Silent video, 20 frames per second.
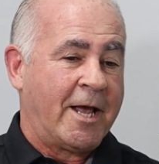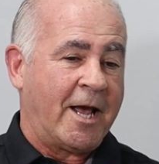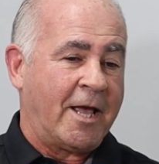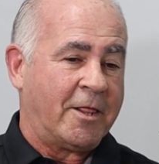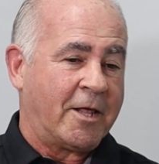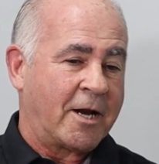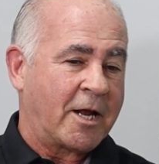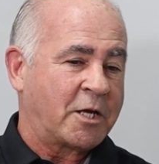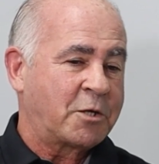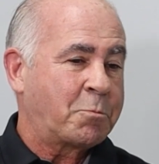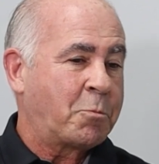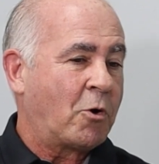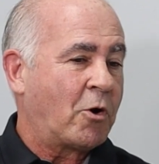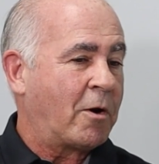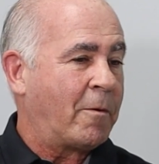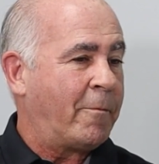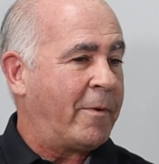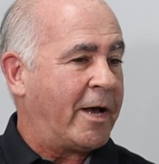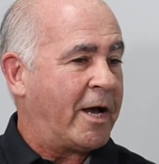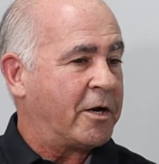And the nice
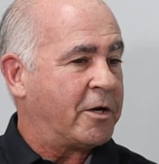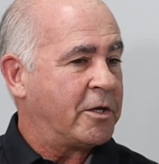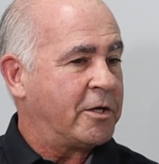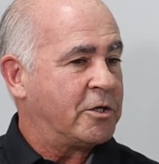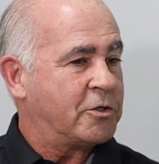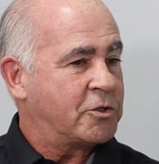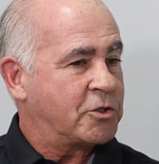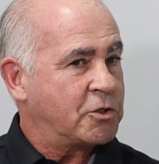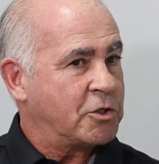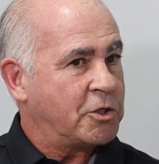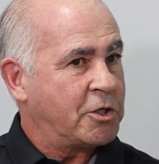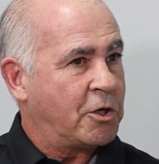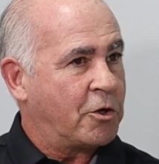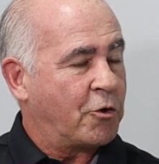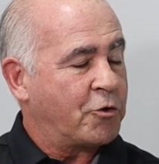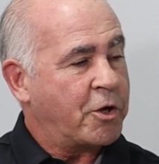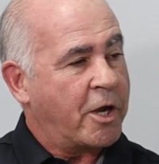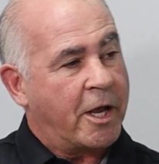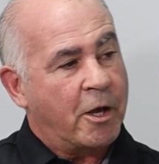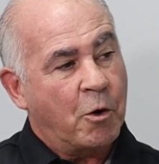part about it is,
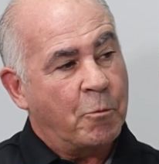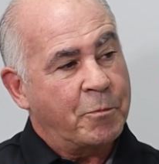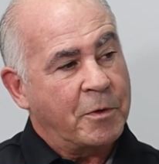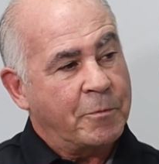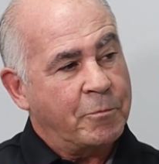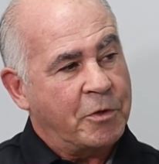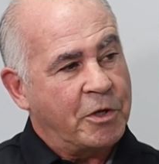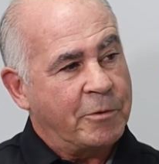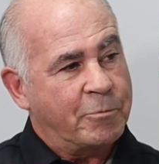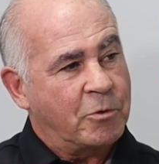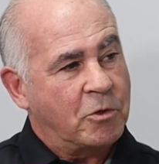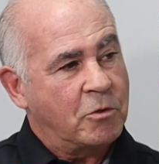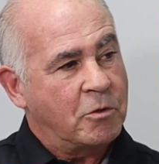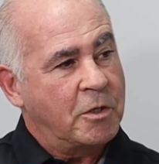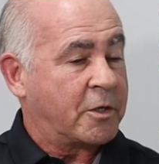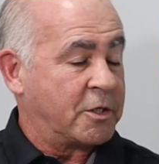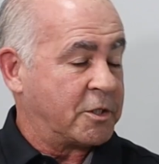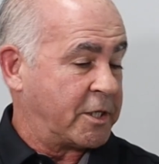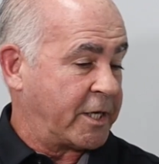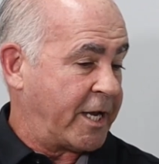you're helping people,
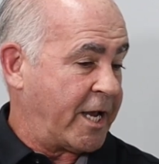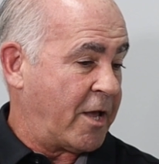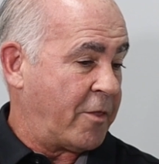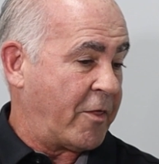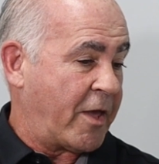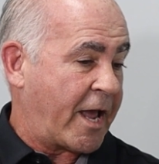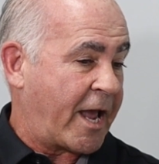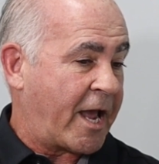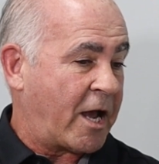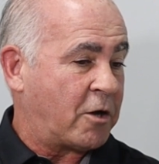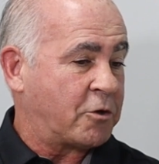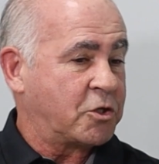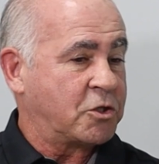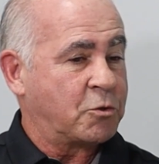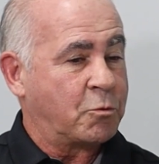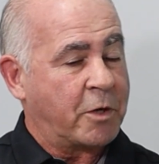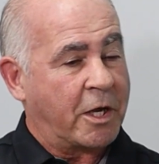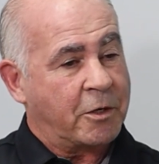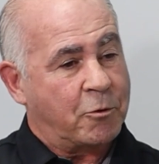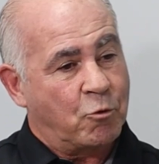because again, the
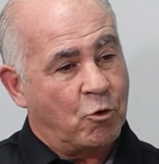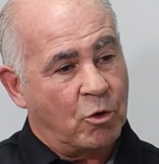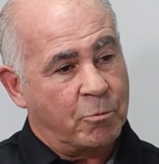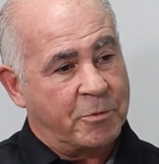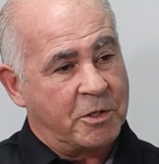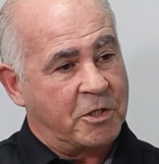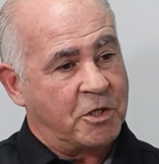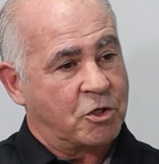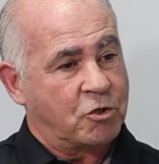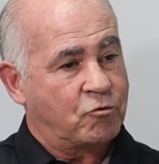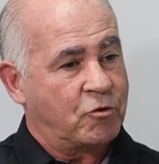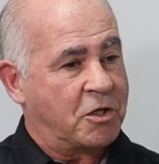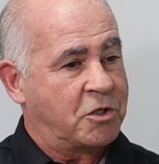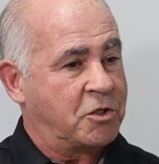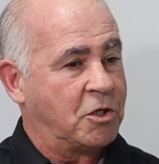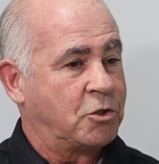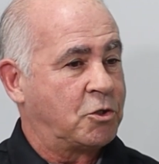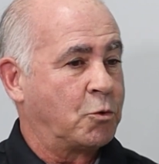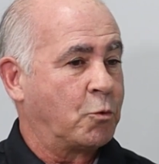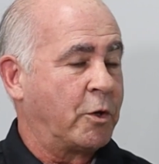houses, when I call them in
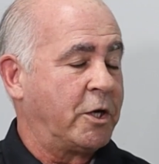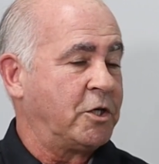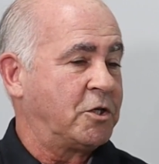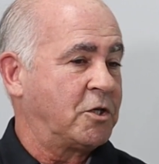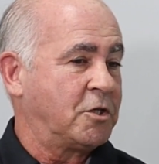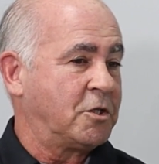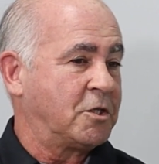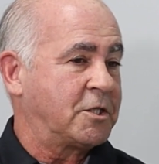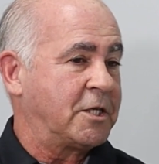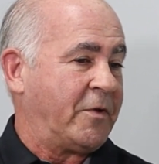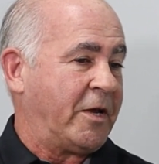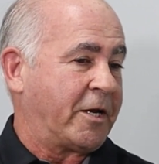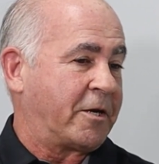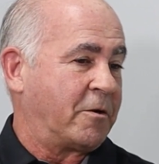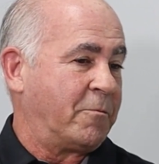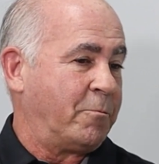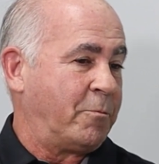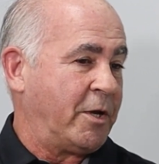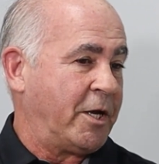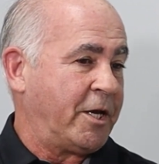distressed situations, it
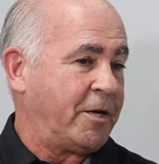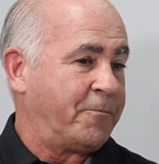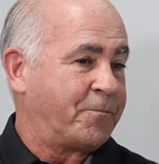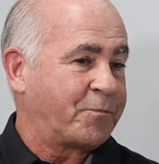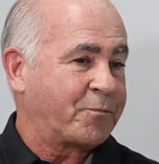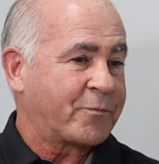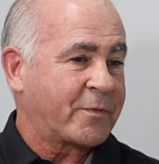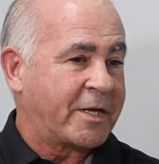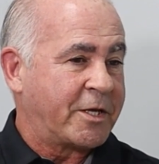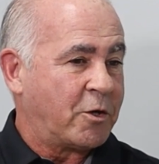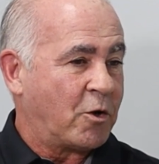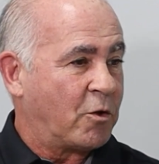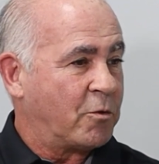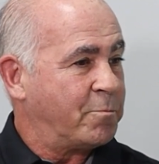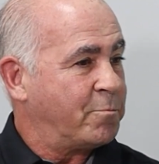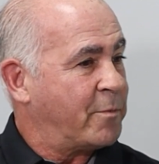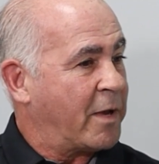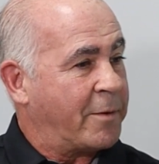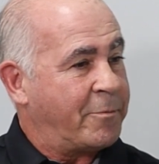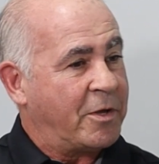can be,
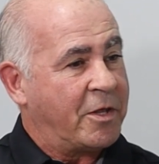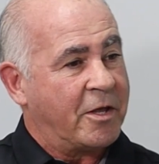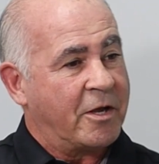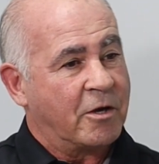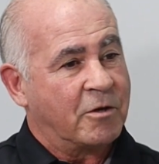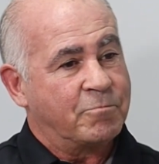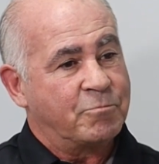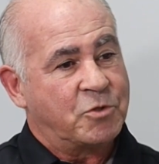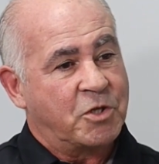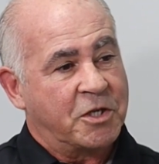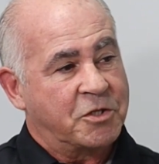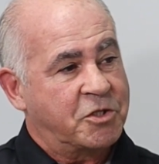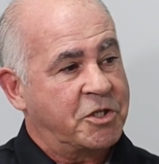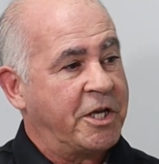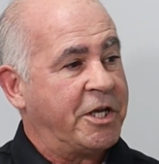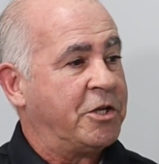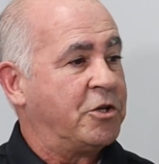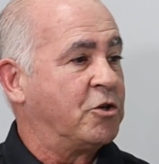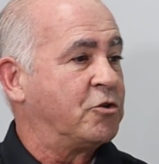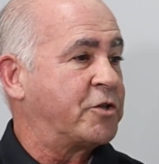maybe they're
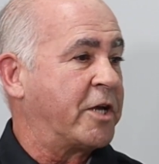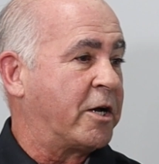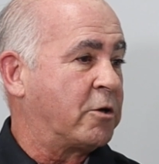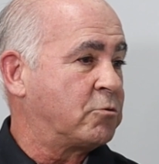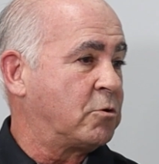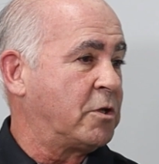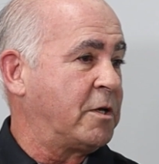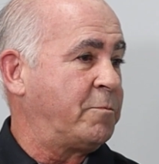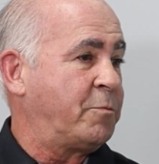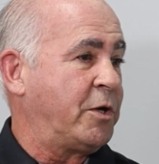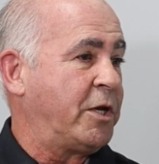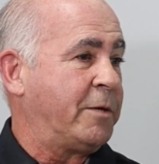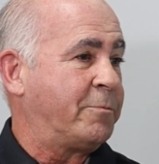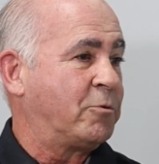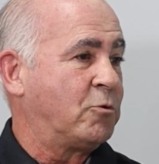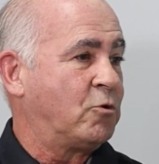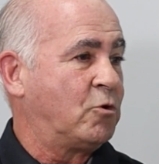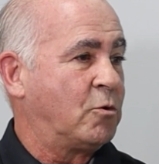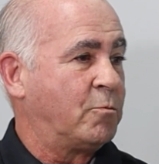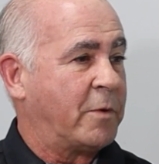seniors, elderly
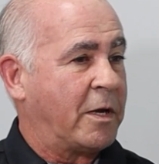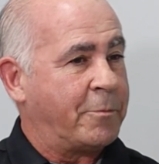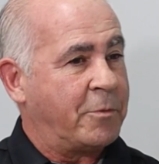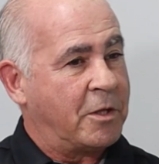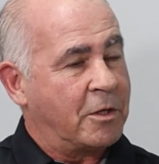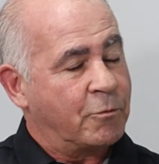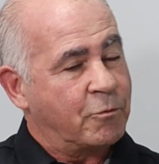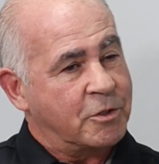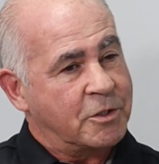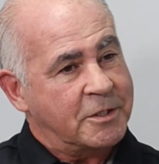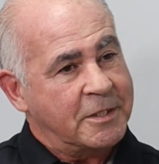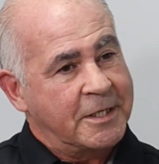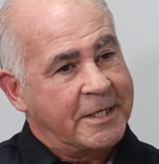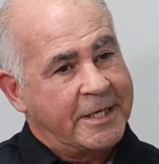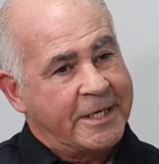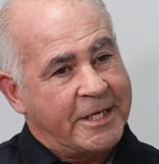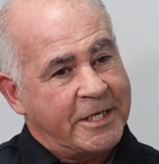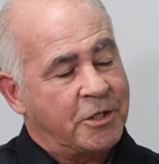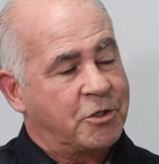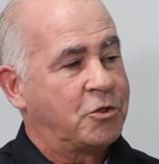people, maybe there was
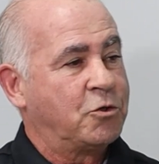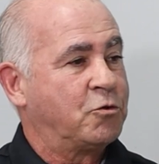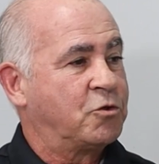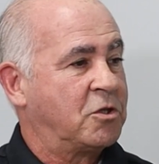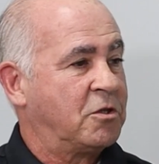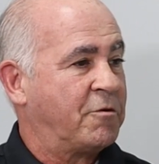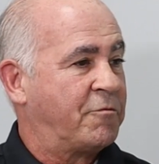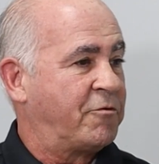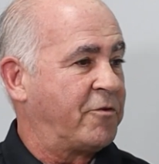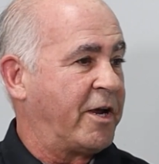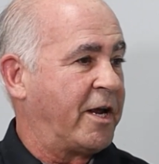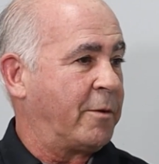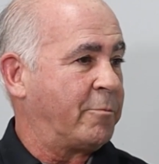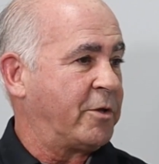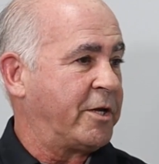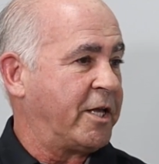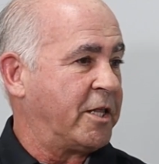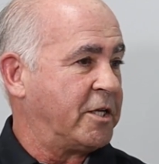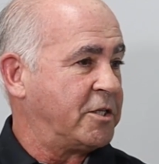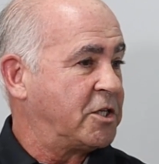issues in the
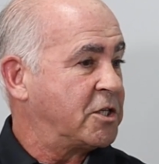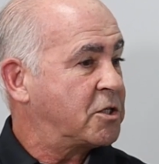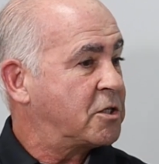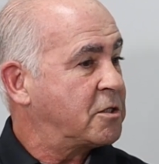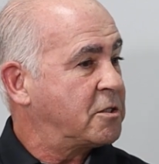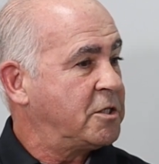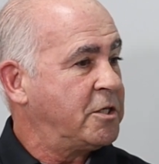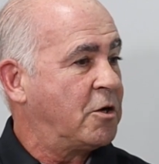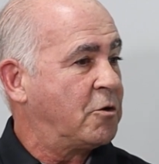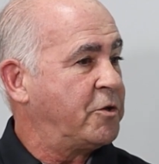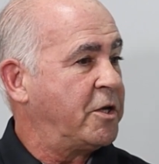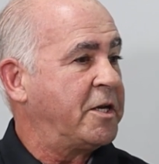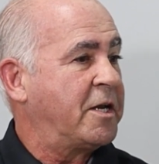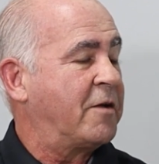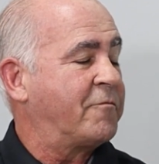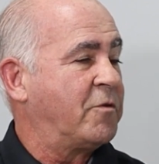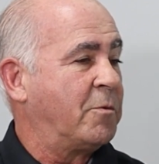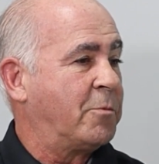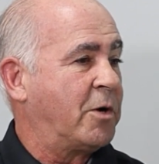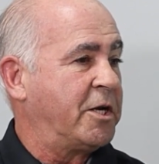family and they just, didn't
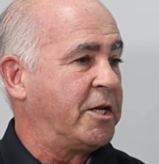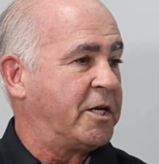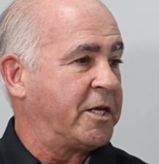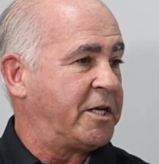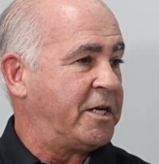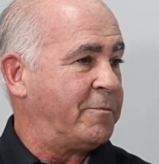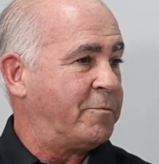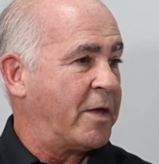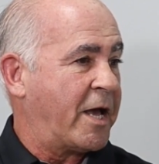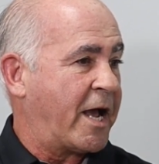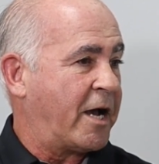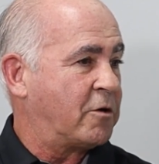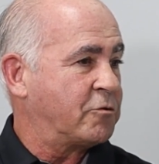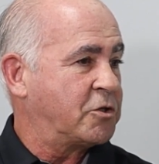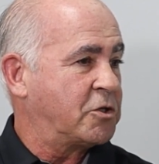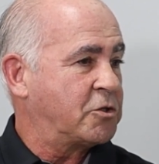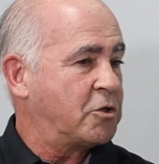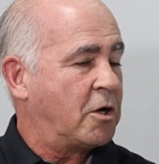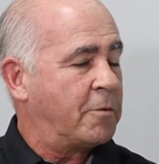have the money to keep the houses